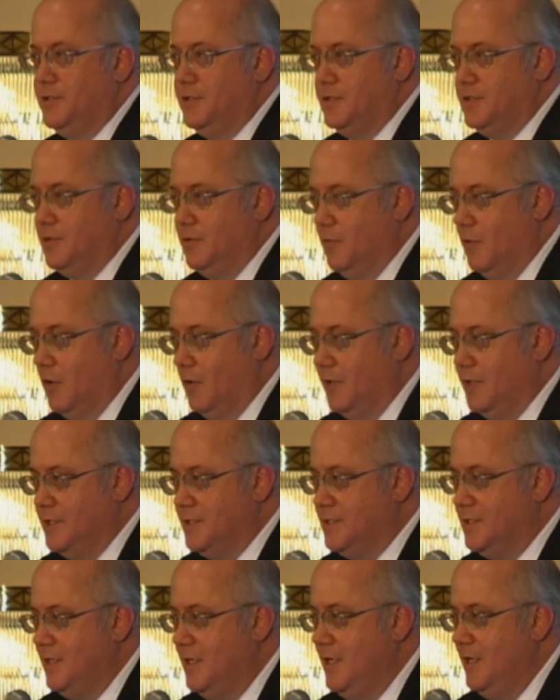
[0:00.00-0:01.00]
to New
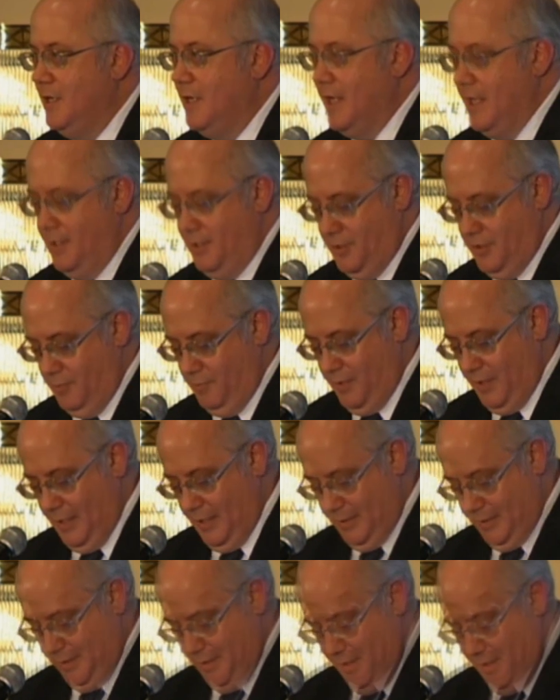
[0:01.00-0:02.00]
Orleans and
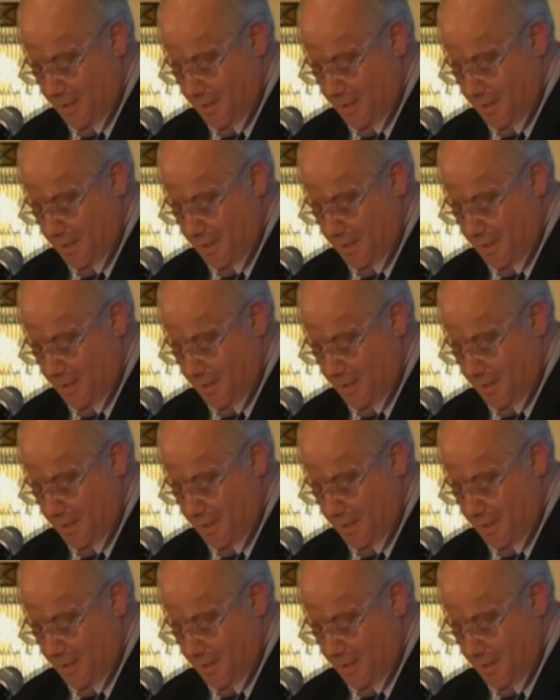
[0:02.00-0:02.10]
compete.